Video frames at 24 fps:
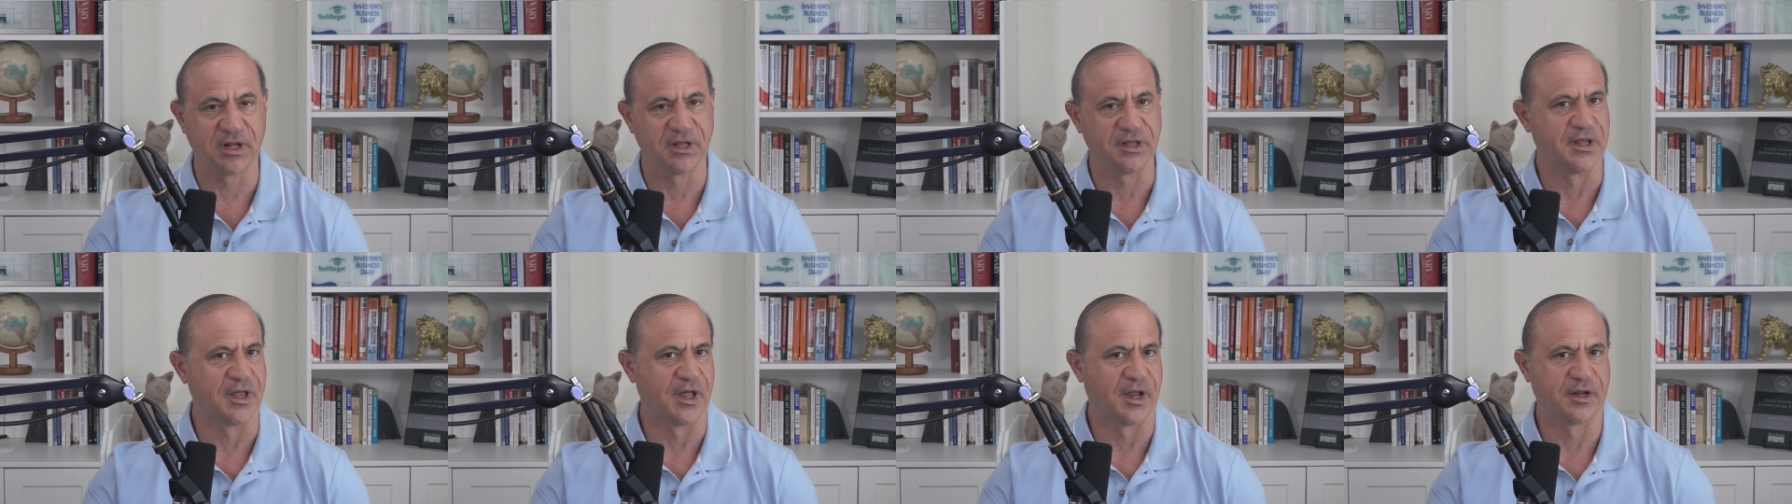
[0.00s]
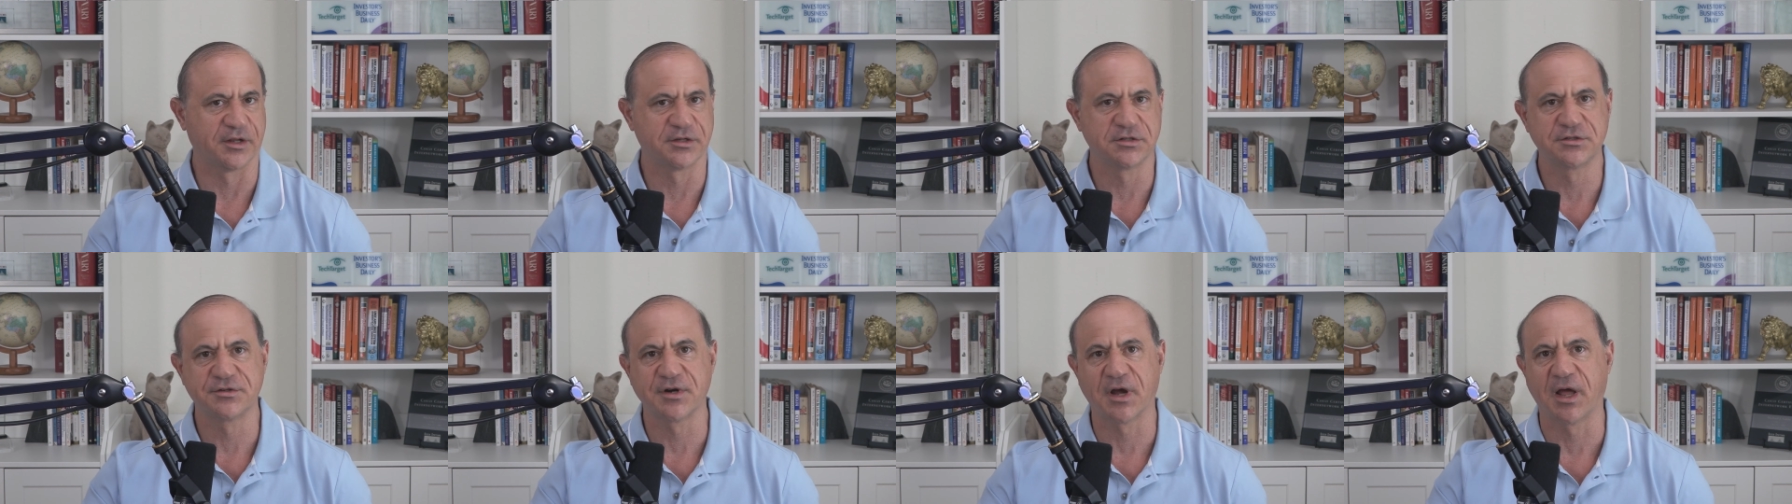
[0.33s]
a lot
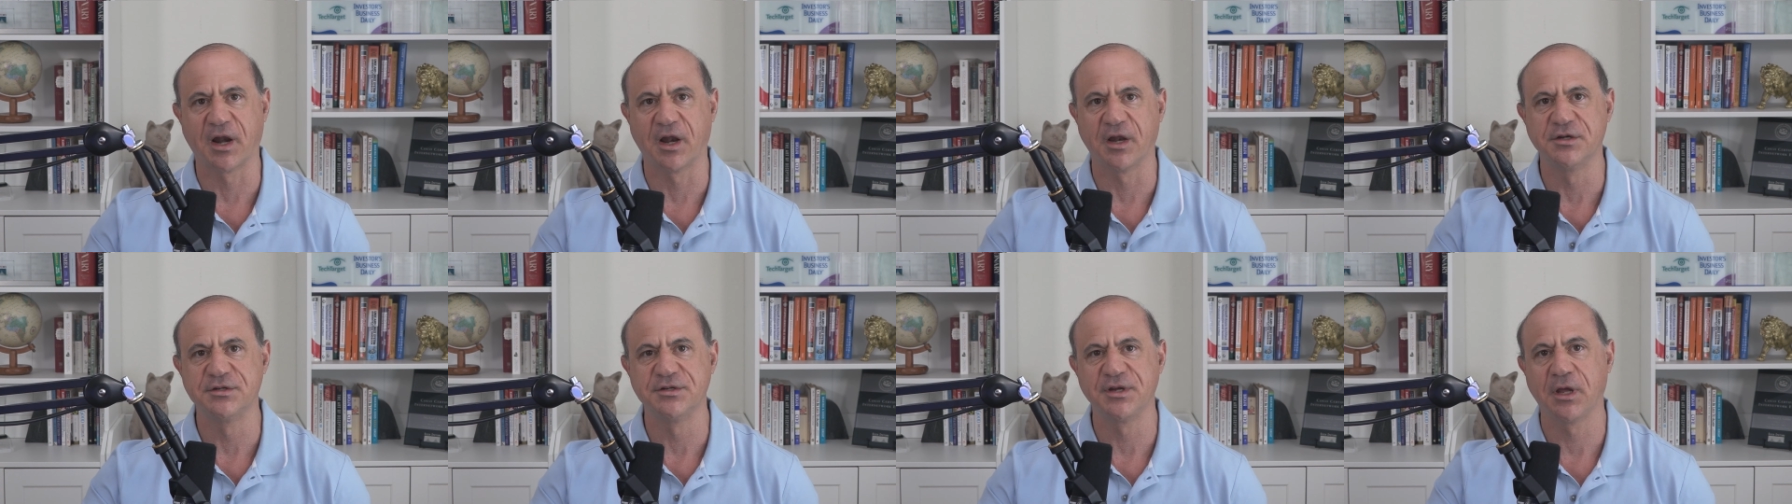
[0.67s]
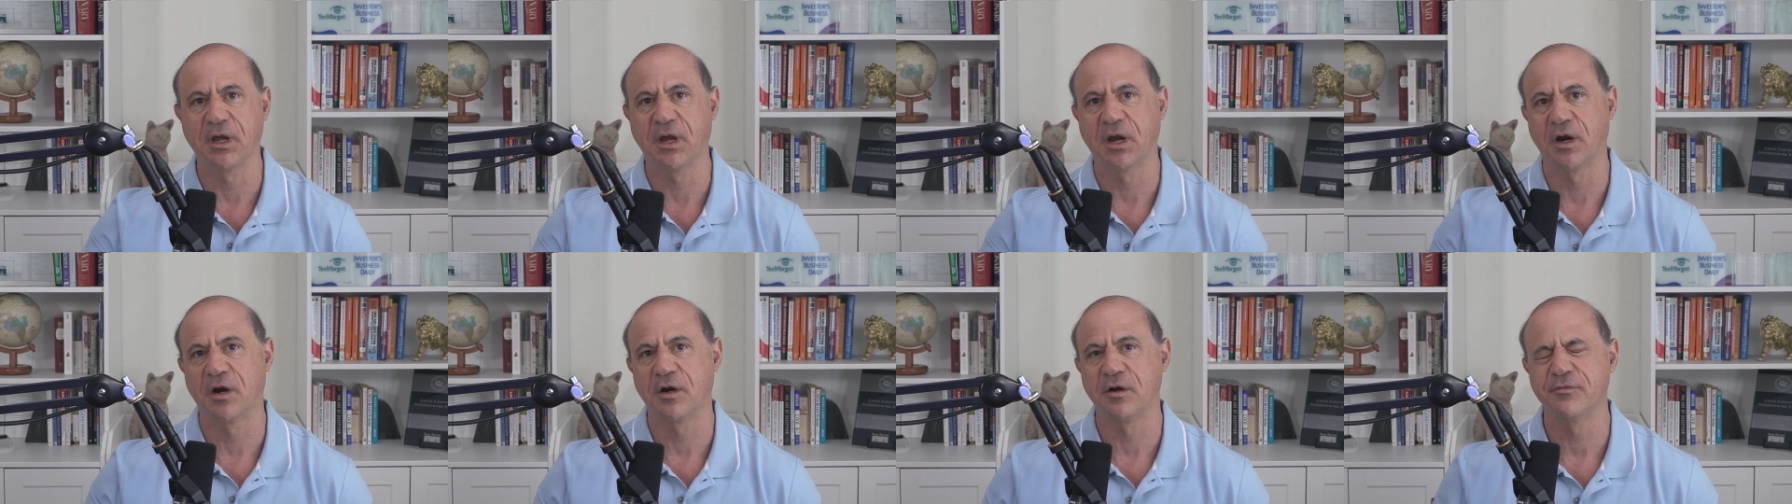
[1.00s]
of strategy
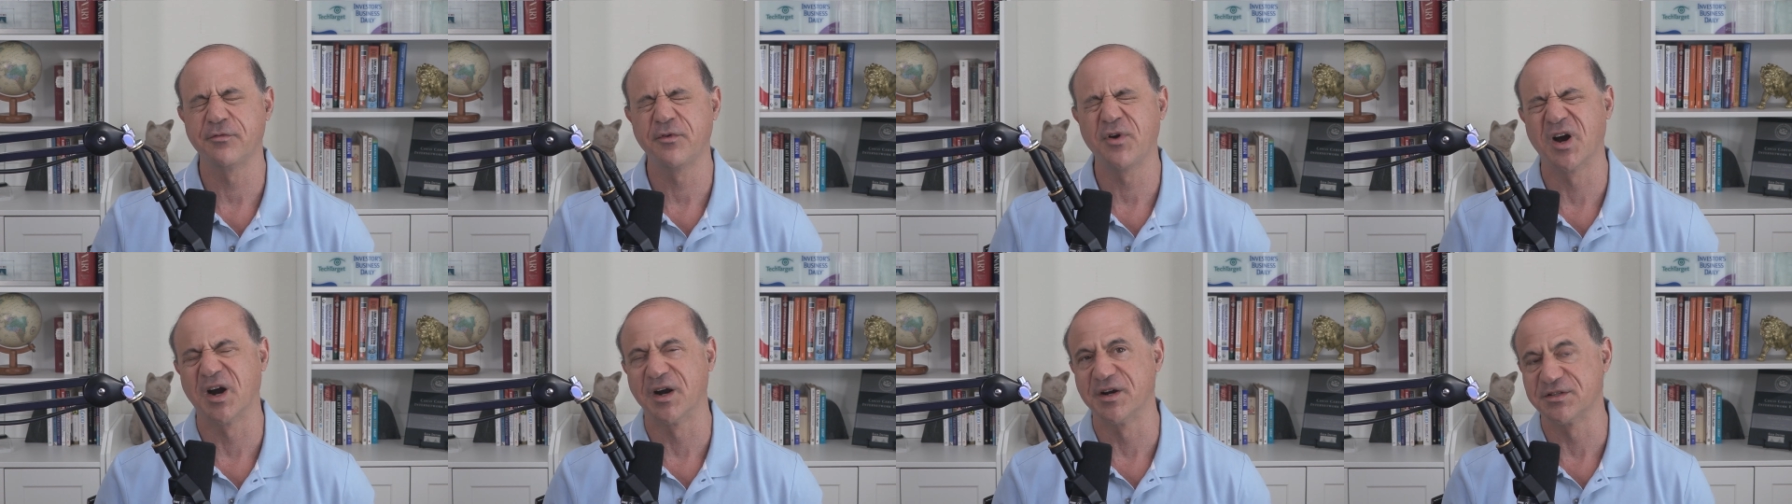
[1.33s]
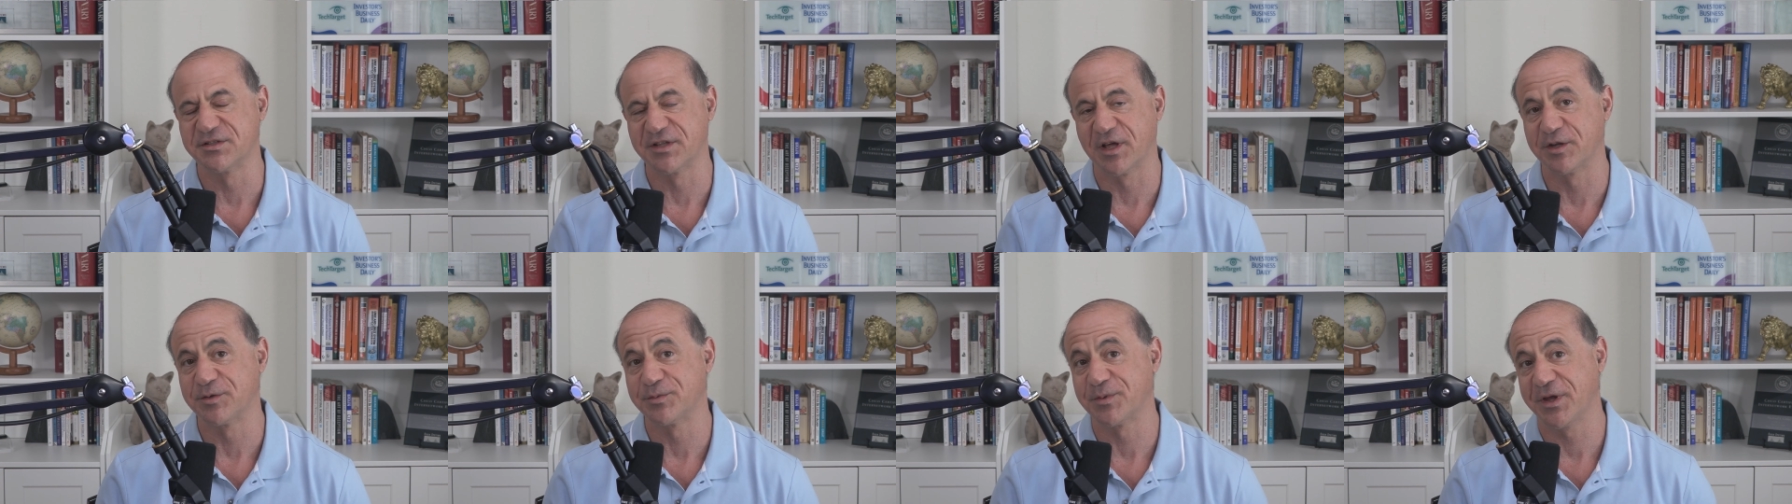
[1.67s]
here. And of course,
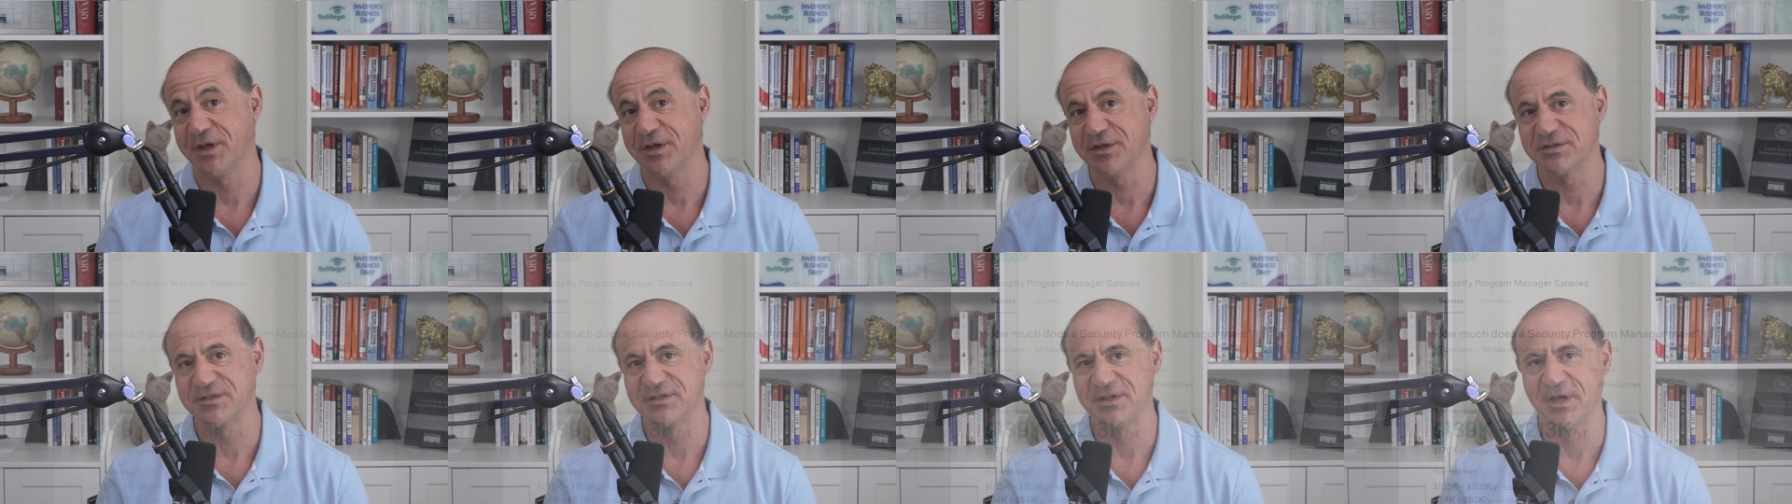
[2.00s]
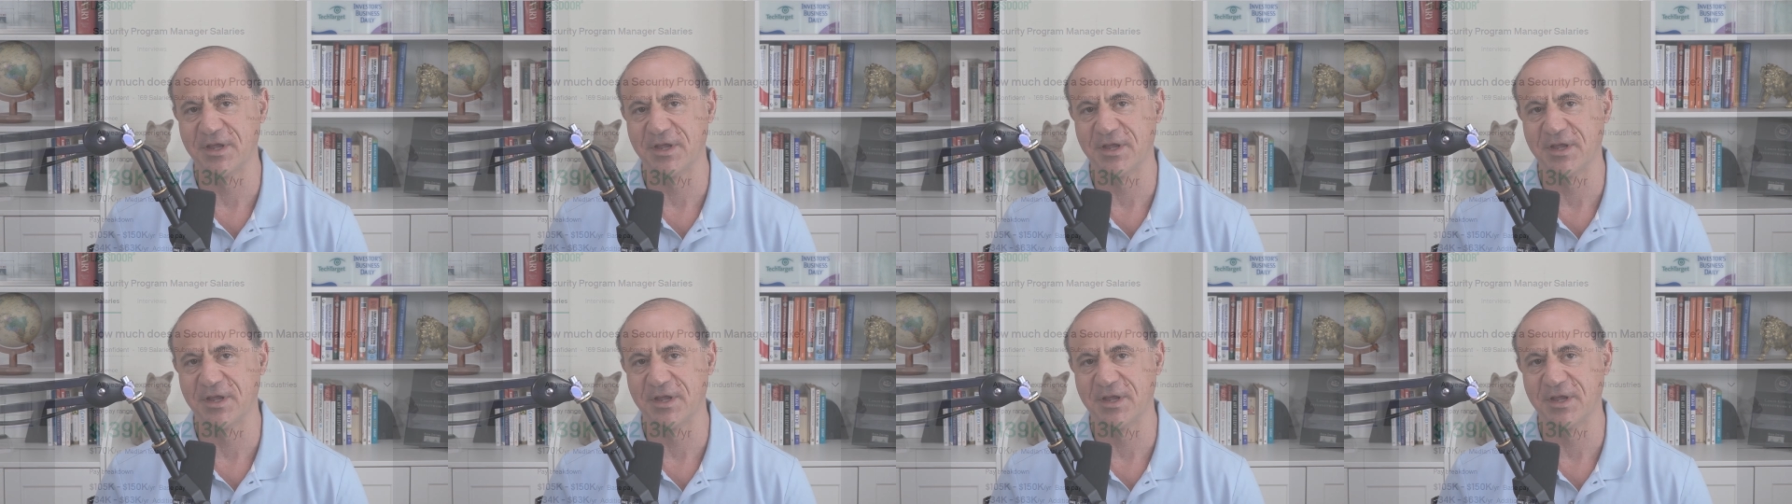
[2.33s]
that's why you see